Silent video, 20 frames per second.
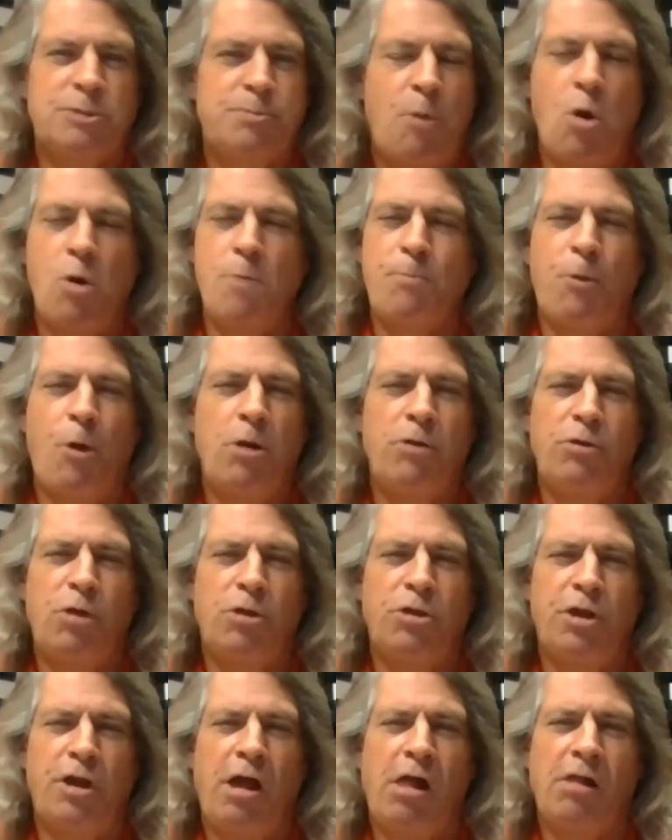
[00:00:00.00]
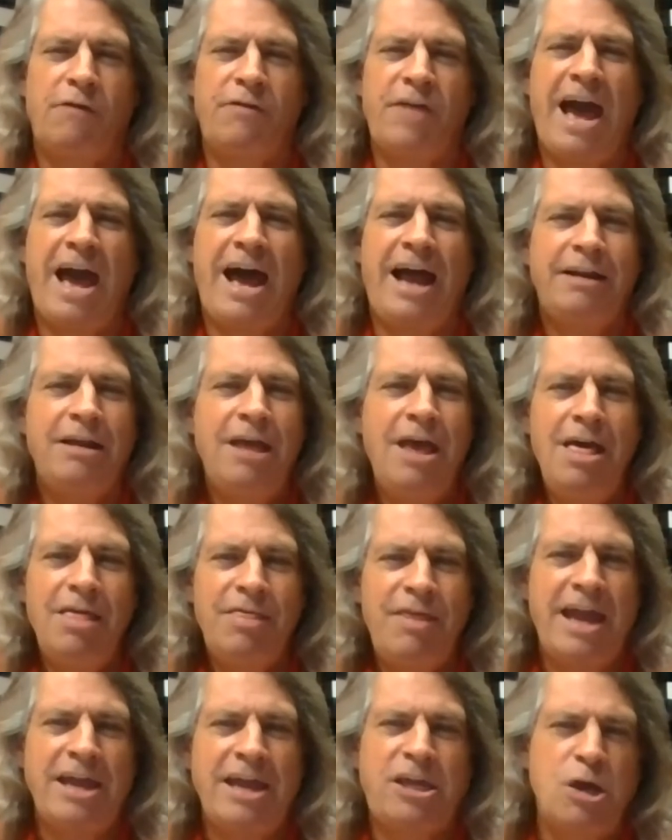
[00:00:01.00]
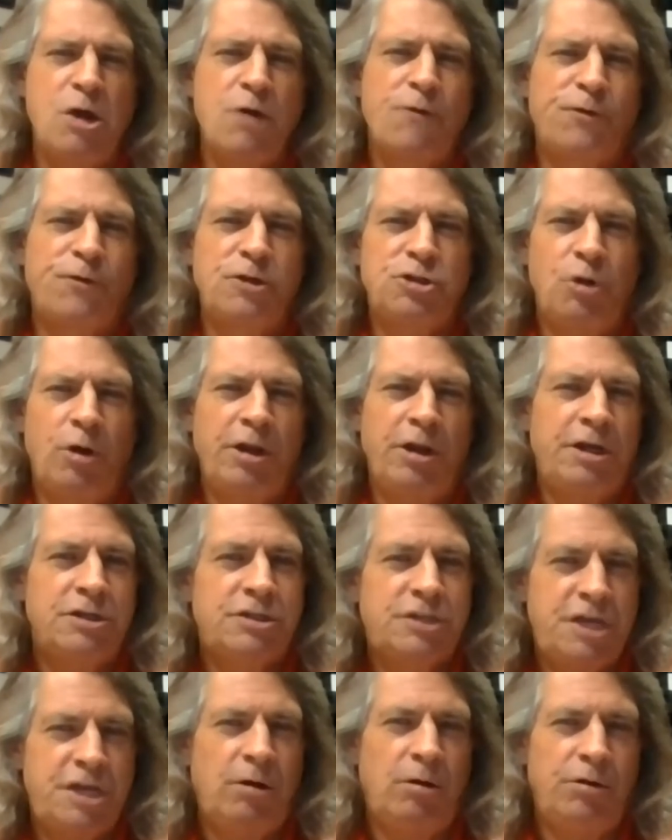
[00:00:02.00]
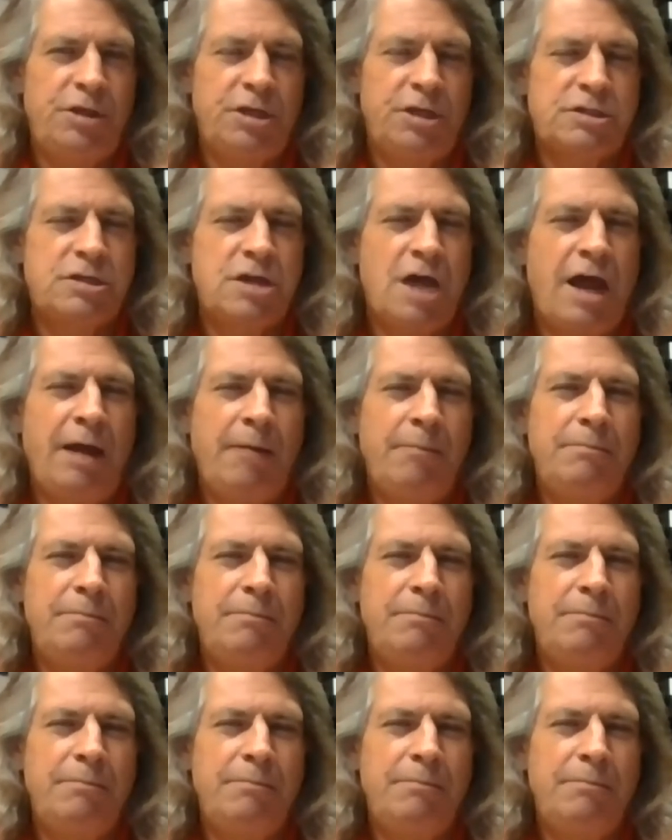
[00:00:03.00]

More important though than all of that, thank you for joining us here this time.